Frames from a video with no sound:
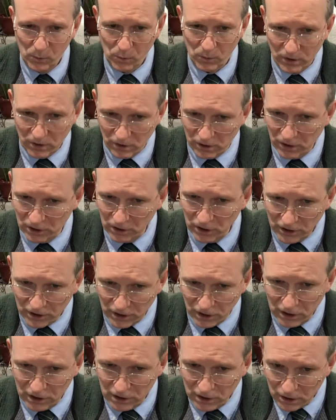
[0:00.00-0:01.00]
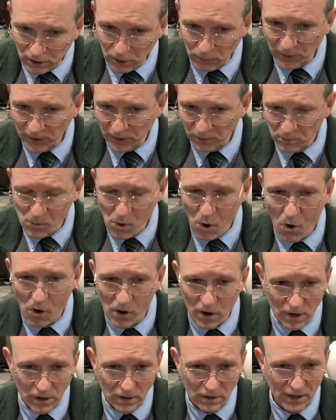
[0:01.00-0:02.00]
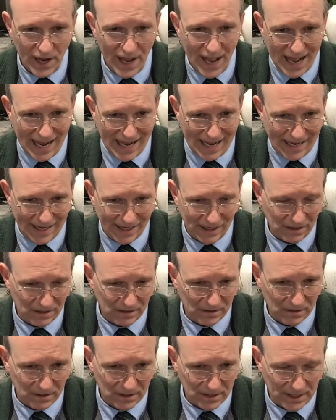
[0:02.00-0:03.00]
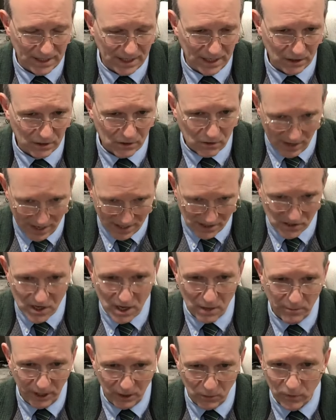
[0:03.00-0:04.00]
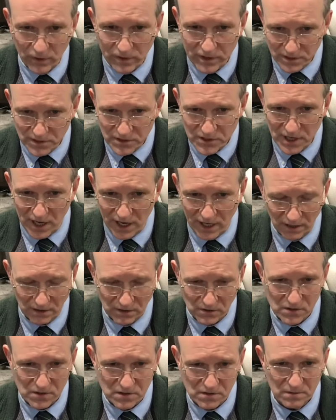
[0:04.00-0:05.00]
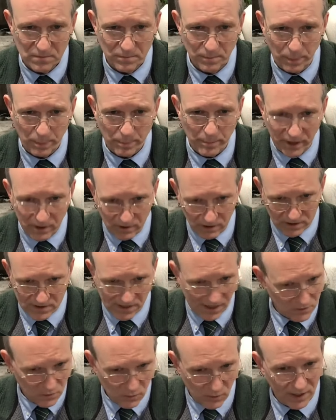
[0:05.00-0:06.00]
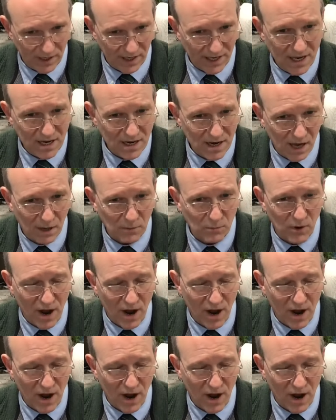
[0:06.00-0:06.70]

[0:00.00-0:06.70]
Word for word: we're going to look a little bit more at Christ coming with his saints, because that's what Enoch